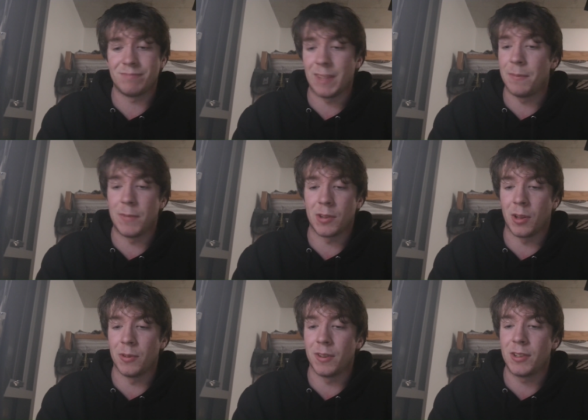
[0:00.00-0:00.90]
Yep, that's
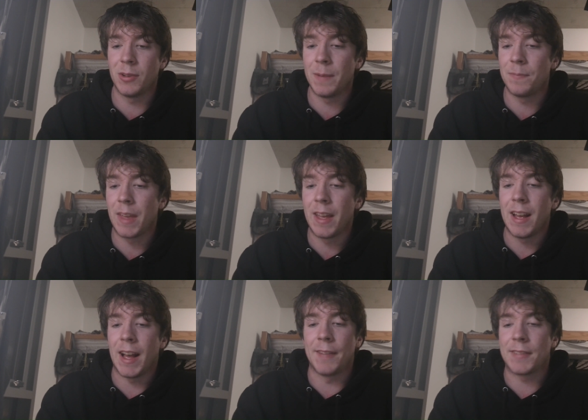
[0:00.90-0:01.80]
all there is to it.
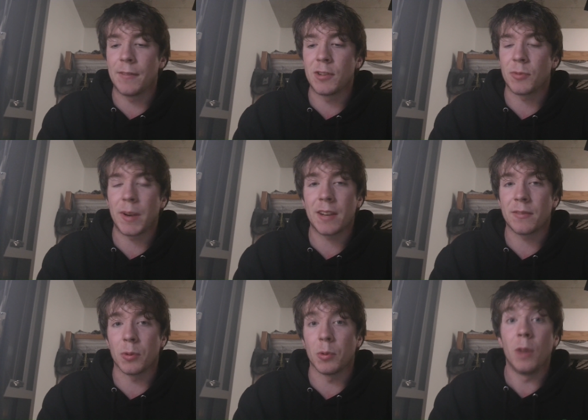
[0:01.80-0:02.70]
I have Kevin
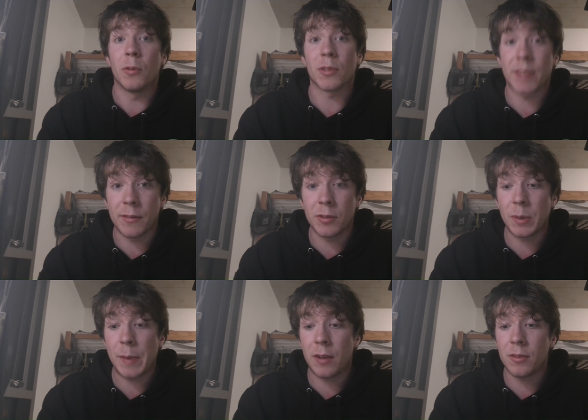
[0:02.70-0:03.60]
Durant for over seven
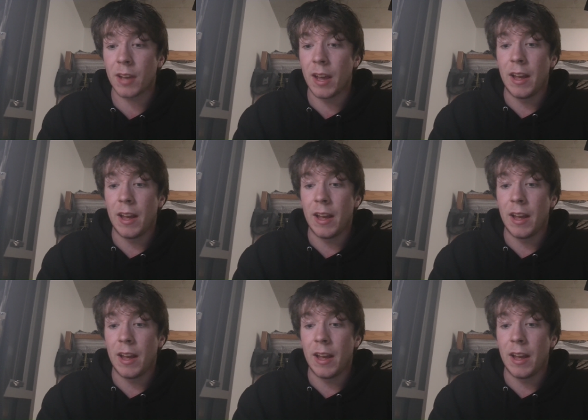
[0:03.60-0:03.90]
rebounds.